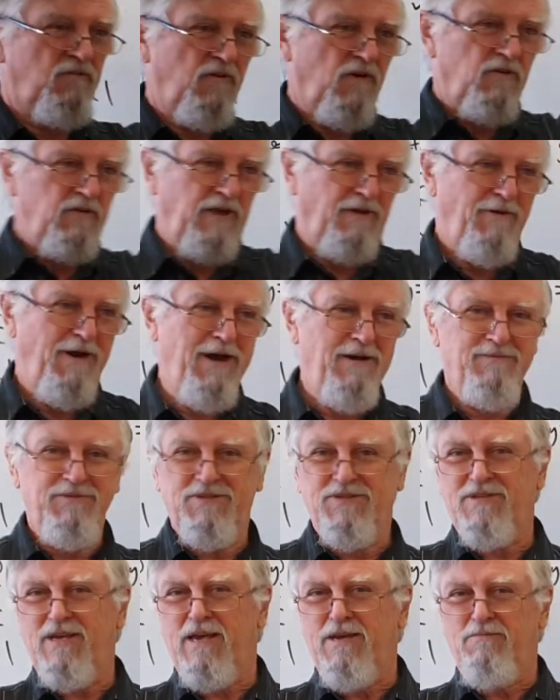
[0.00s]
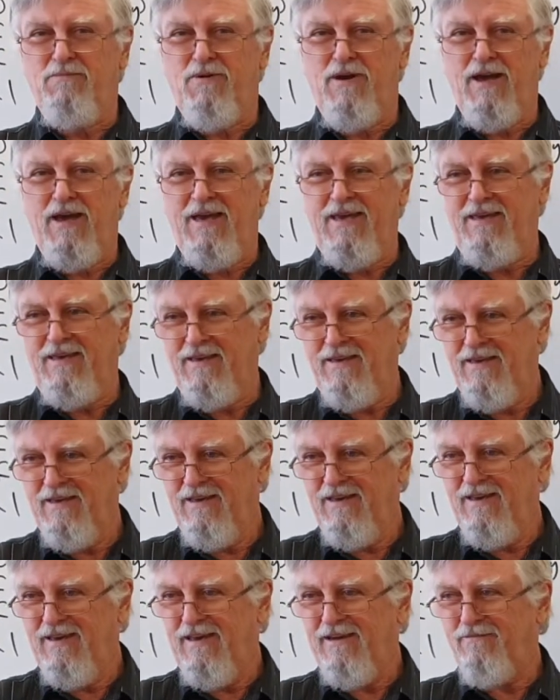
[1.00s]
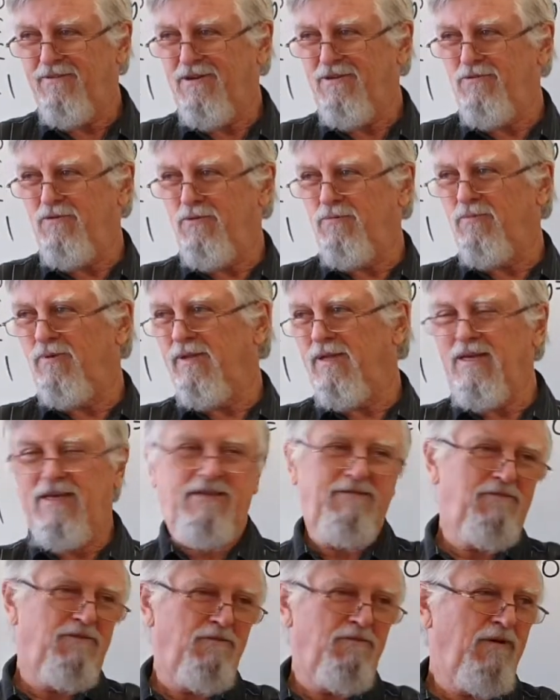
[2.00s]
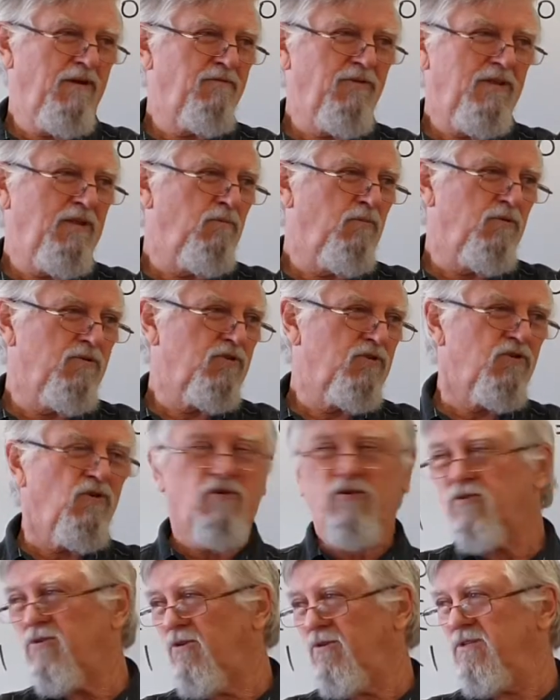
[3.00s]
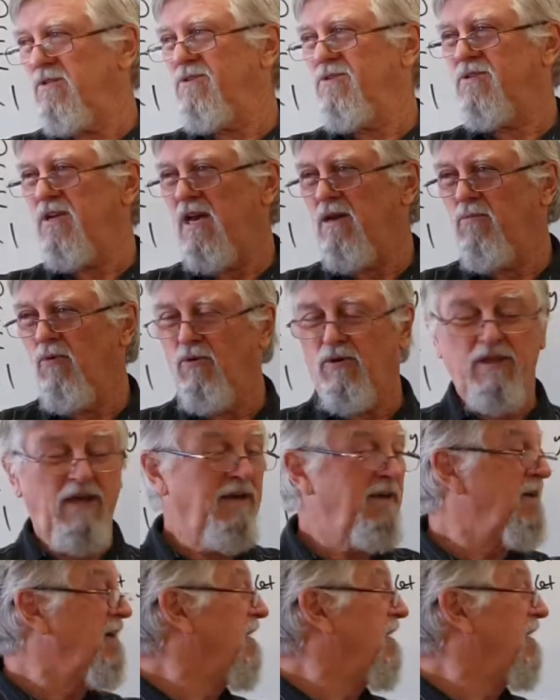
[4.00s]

fold our arms the same way. We normally do everything, put socks on in the same order.